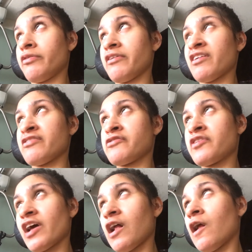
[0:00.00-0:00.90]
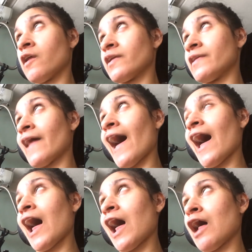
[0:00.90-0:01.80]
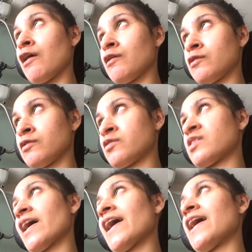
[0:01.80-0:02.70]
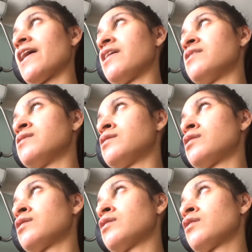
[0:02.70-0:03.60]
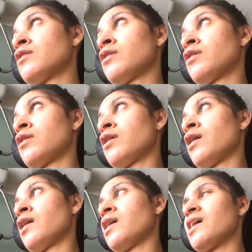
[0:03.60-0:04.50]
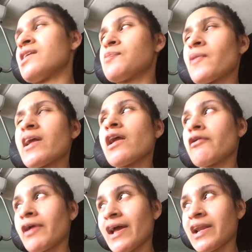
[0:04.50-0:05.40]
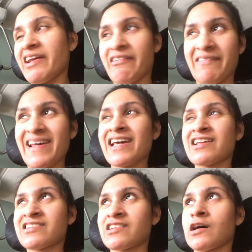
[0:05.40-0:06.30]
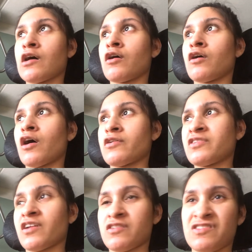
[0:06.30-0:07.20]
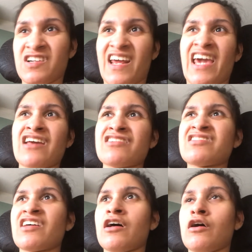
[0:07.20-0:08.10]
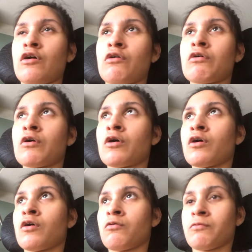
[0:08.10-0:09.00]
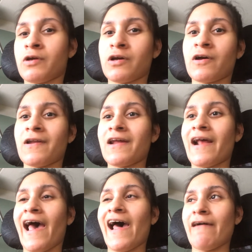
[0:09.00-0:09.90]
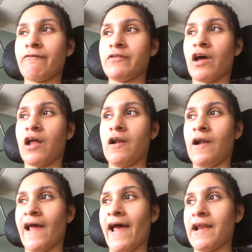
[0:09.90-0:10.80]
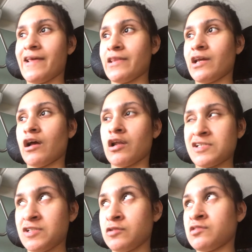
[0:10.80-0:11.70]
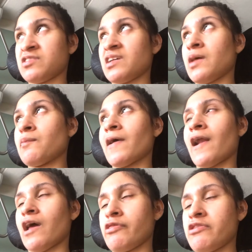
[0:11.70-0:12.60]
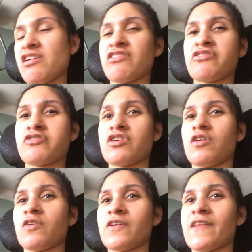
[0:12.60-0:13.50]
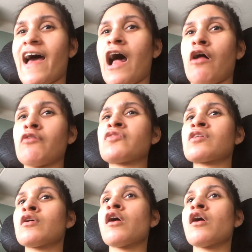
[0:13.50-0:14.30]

just chilled in the house, and it's been a rainy week until today, so we couldn't have done anything on Tuesday, but I just chilled in the house.